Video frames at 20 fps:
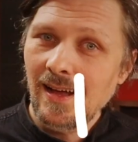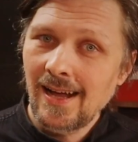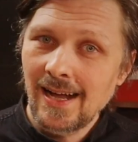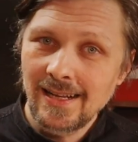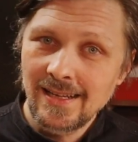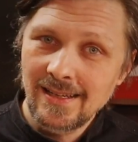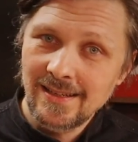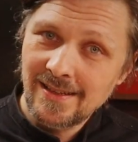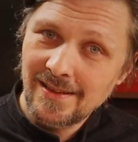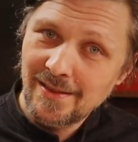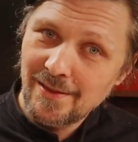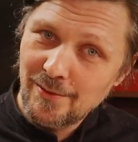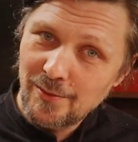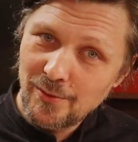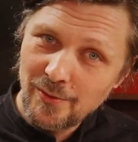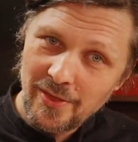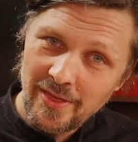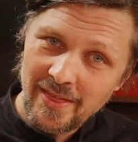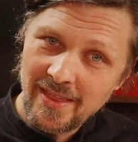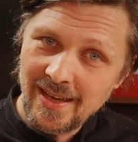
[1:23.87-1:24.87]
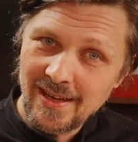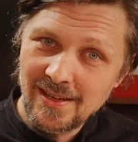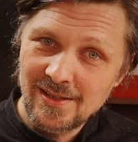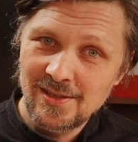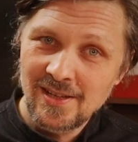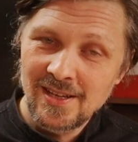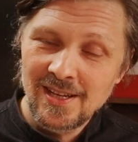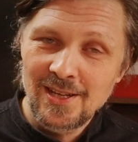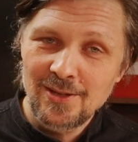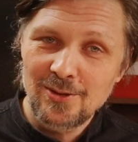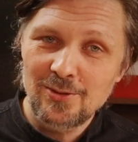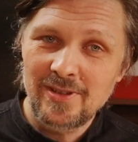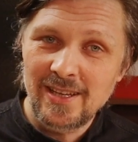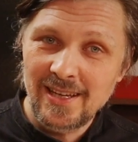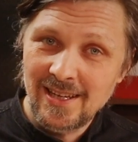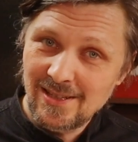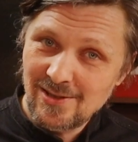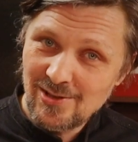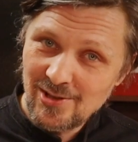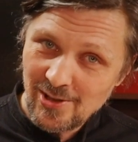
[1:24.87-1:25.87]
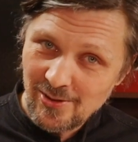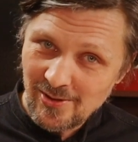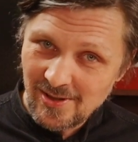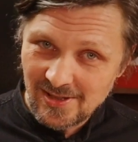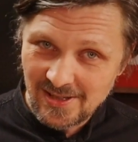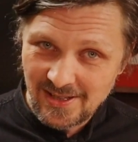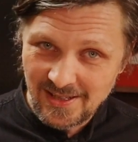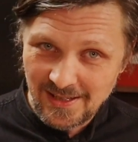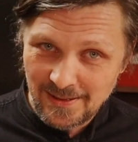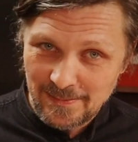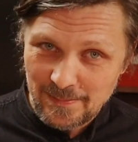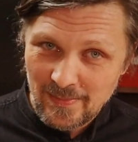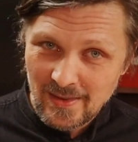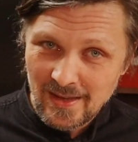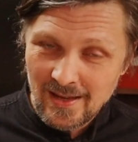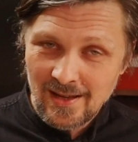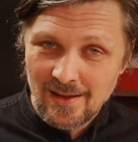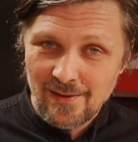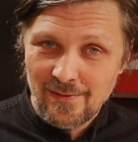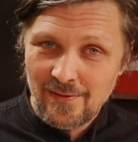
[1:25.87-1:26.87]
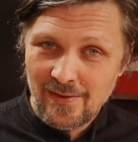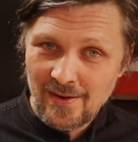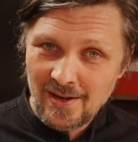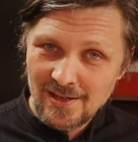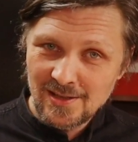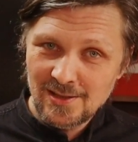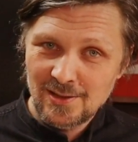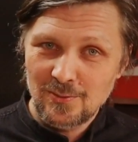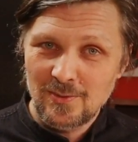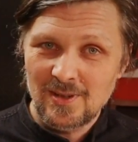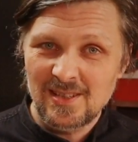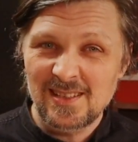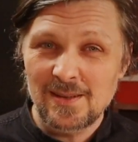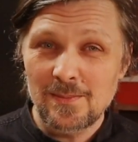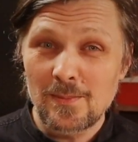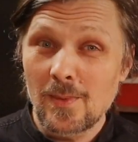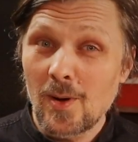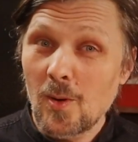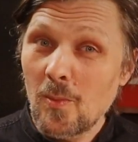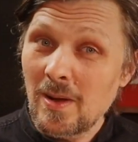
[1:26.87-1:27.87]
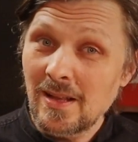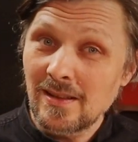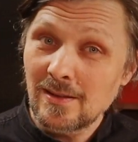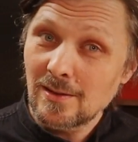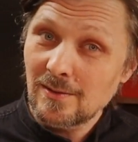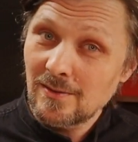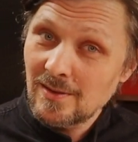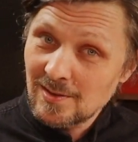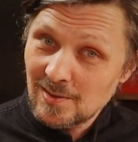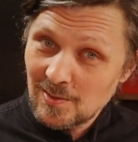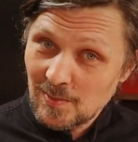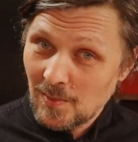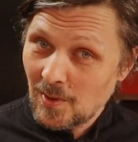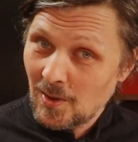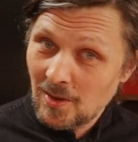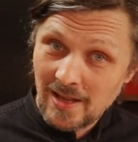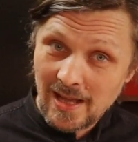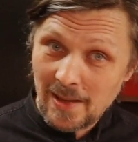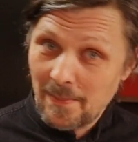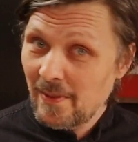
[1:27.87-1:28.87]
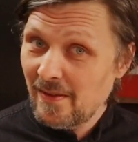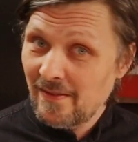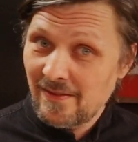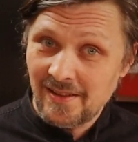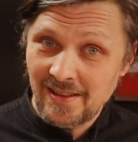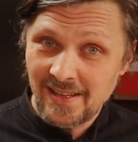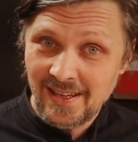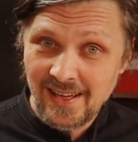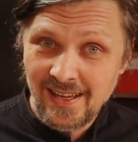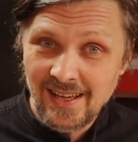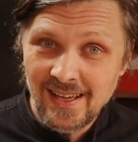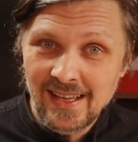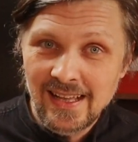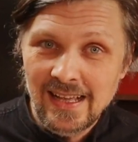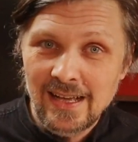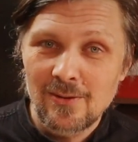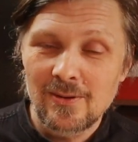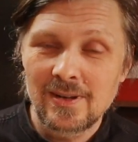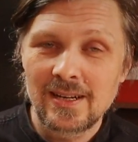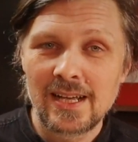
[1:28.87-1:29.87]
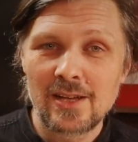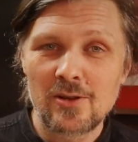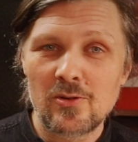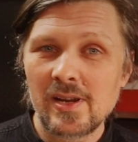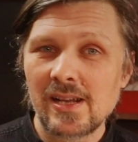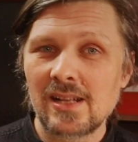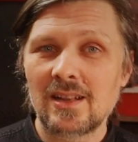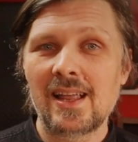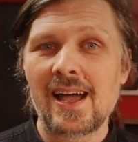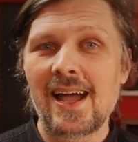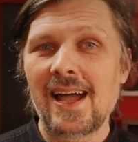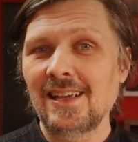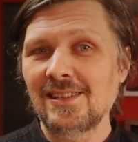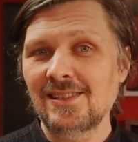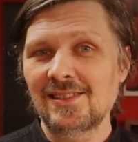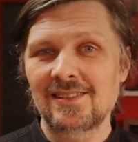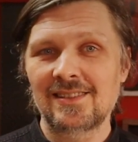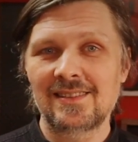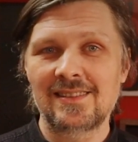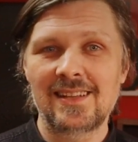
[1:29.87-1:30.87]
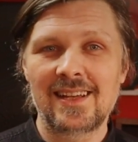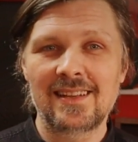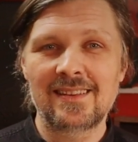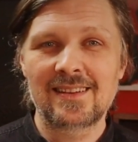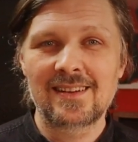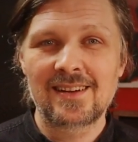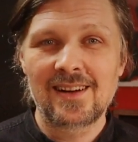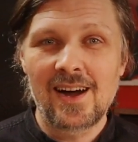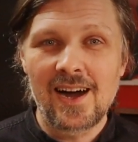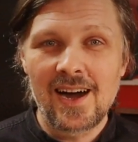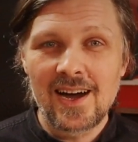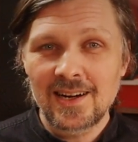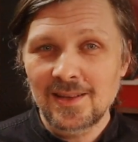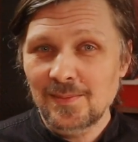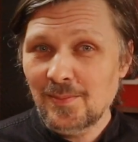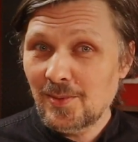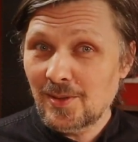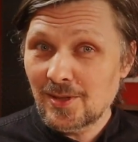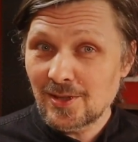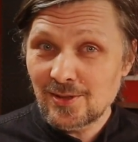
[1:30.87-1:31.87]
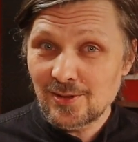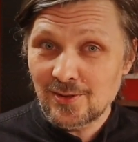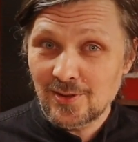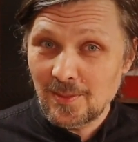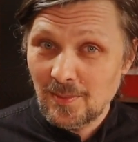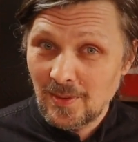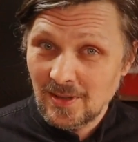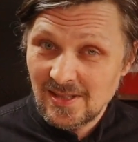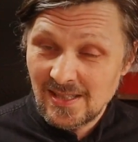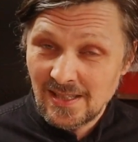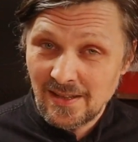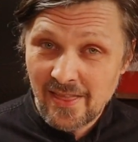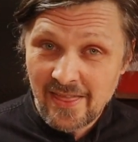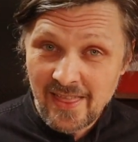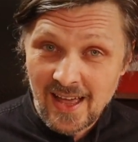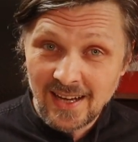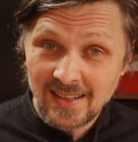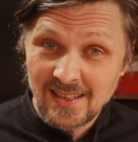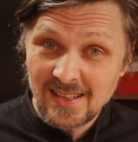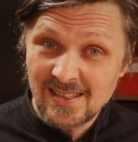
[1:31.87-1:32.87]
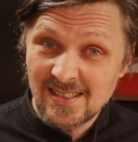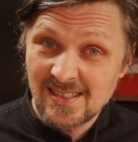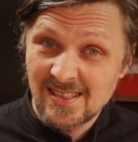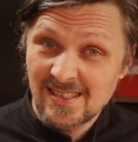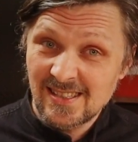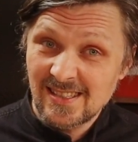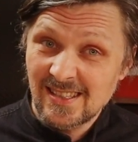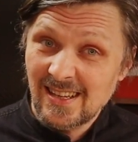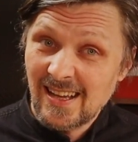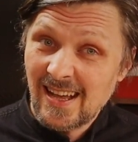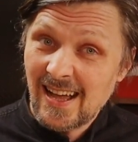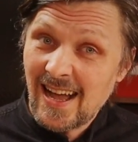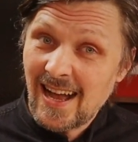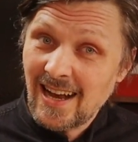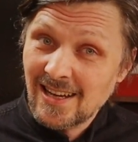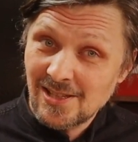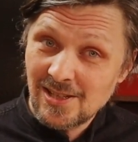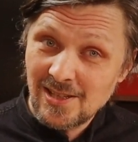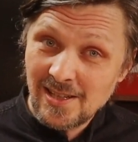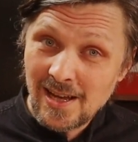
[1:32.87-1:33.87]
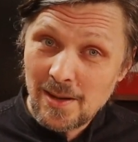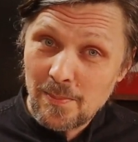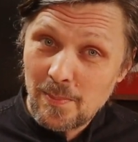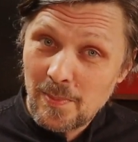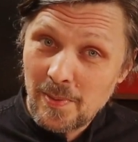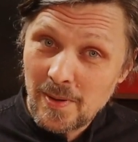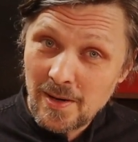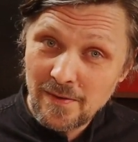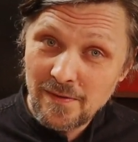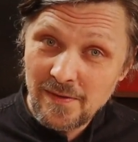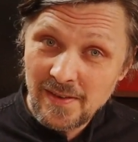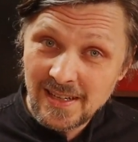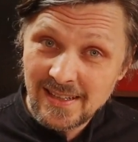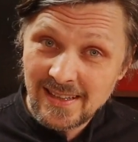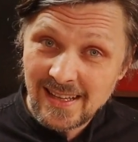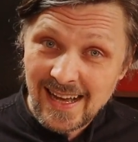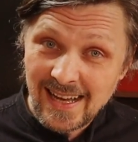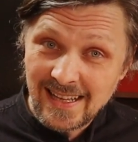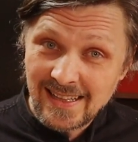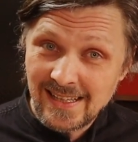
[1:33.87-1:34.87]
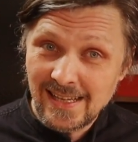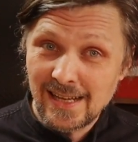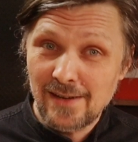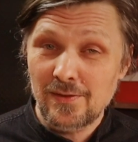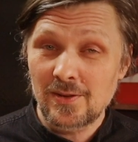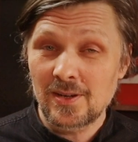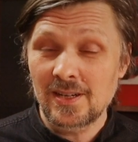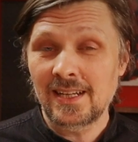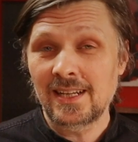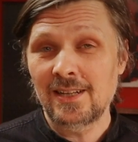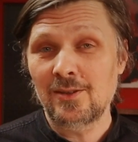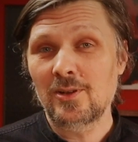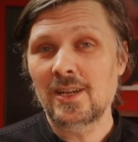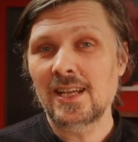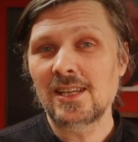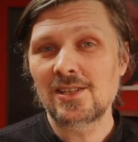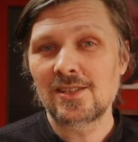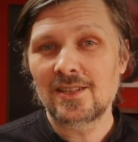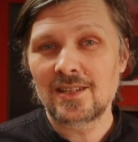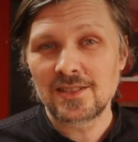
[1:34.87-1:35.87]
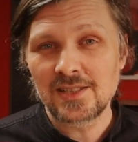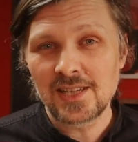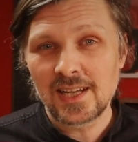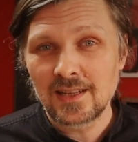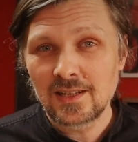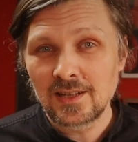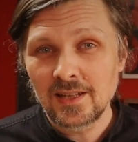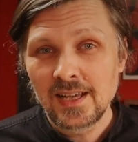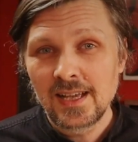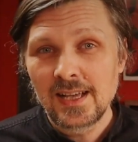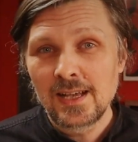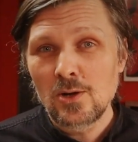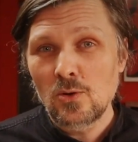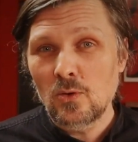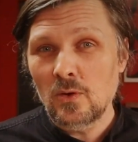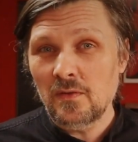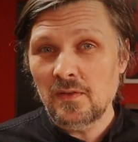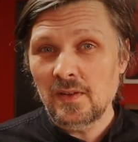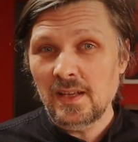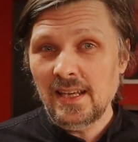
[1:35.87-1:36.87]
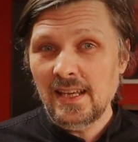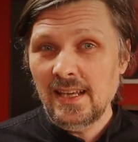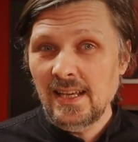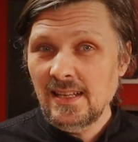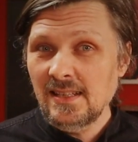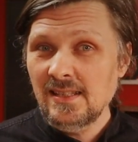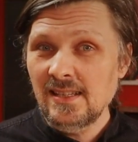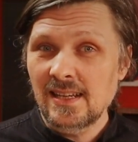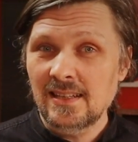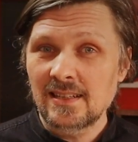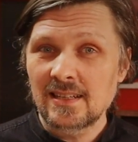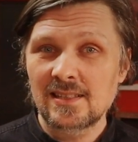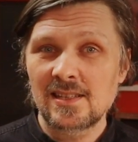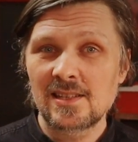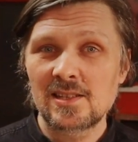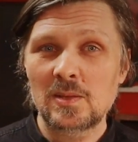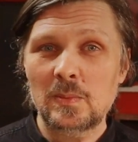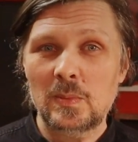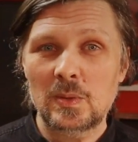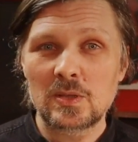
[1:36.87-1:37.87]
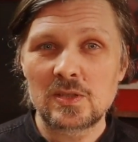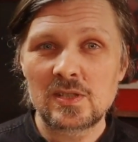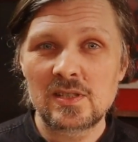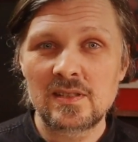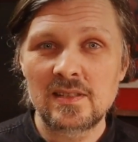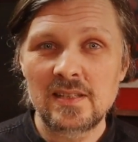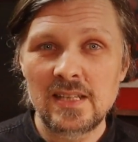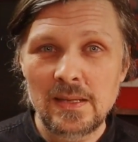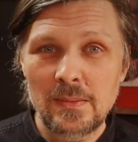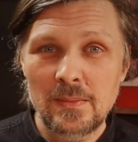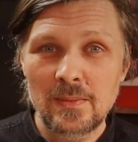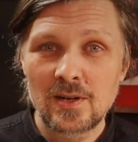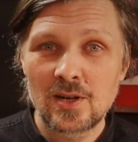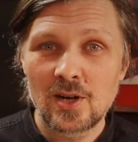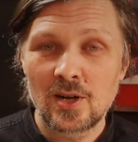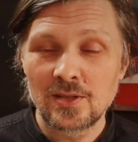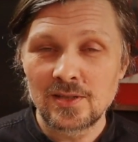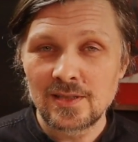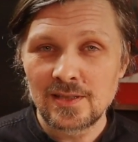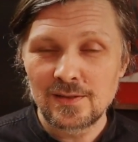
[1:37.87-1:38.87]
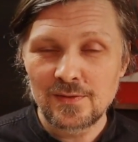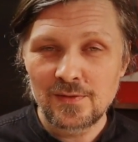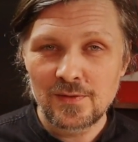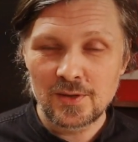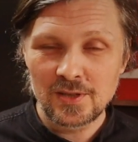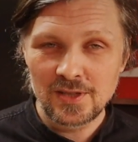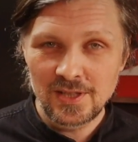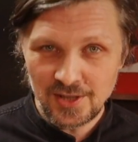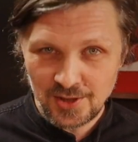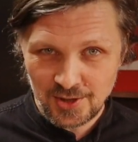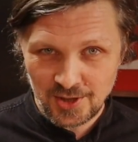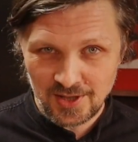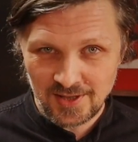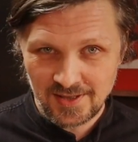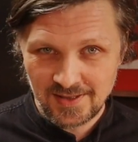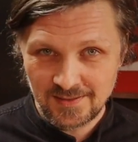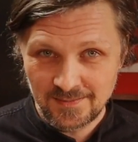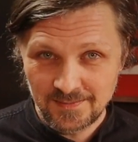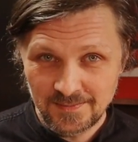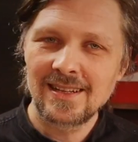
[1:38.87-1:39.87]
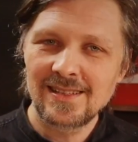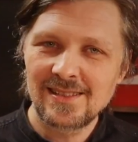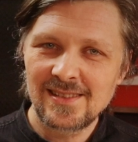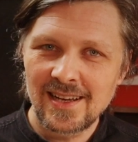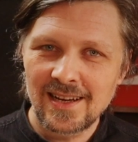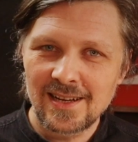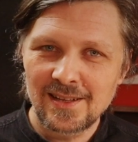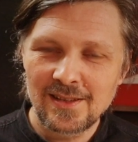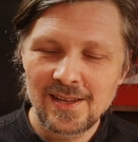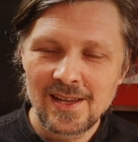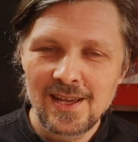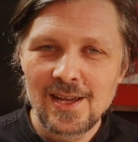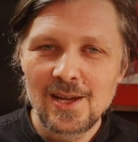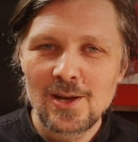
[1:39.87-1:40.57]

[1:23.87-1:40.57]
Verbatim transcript: I needed two things to take it seriously. First was a moment of a small epiphany when I realized that Cardboard Robots in fact is actually a perfect idea for an educational channel with easy and accessible STEAM content for teachers. And second